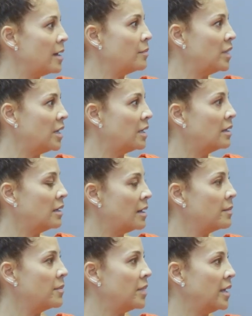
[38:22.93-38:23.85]
I'm a,
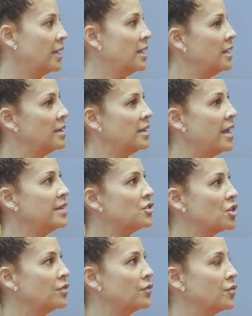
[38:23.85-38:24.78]
um, a Heat
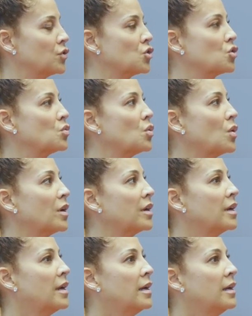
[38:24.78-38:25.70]
nation for
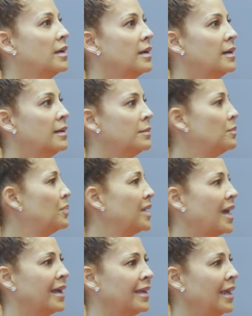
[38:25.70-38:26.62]
sure, uh,
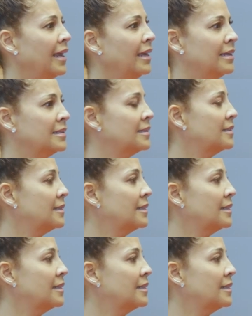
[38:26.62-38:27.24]
but I can't.